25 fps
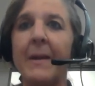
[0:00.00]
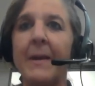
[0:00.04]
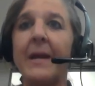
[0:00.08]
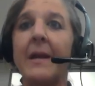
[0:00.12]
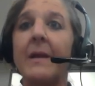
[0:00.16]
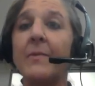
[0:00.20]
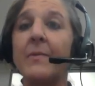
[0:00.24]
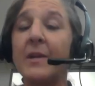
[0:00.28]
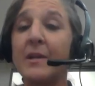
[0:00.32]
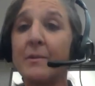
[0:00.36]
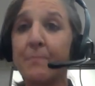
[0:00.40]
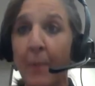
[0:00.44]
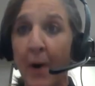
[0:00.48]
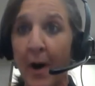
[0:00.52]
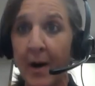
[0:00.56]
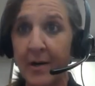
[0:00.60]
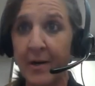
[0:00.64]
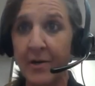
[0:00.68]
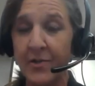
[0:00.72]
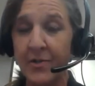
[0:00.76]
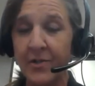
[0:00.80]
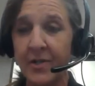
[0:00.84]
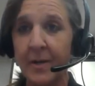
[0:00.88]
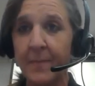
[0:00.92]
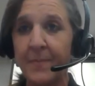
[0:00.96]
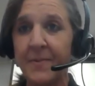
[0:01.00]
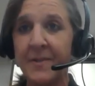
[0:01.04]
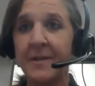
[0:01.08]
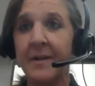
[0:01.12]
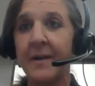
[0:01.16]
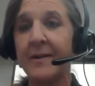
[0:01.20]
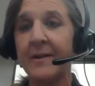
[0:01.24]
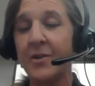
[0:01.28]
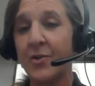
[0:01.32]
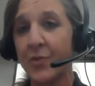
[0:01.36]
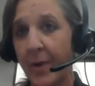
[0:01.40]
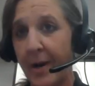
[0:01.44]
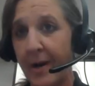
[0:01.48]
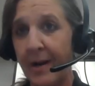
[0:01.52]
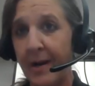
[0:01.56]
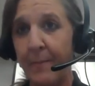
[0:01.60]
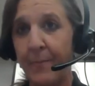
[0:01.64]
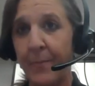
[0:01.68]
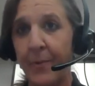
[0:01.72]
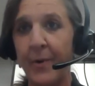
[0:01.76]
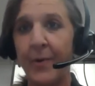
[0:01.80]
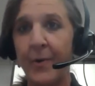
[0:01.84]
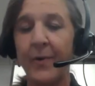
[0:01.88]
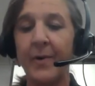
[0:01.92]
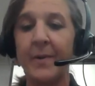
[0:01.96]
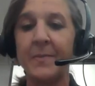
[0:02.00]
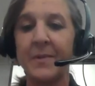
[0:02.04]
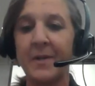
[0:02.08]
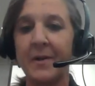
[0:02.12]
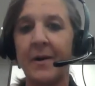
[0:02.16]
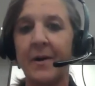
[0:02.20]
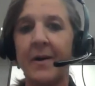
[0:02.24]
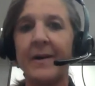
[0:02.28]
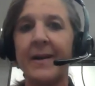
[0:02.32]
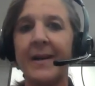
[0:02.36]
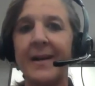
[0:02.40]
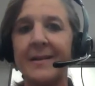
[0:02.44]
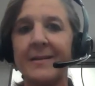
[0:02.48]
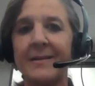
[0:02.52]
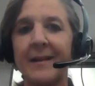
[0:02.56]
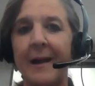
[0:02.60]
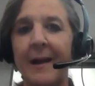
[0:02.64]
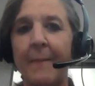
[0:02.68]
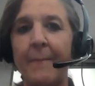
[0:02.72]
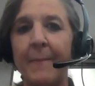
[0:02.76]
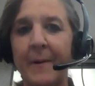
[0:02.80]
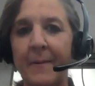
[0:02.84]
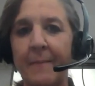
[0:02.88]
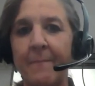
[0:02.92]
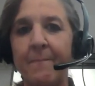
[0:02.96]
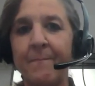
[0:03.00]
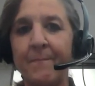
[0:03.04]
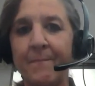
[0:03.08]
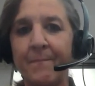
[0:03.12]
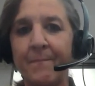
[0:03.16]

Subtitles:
making these partnerships and training programs in our case happen.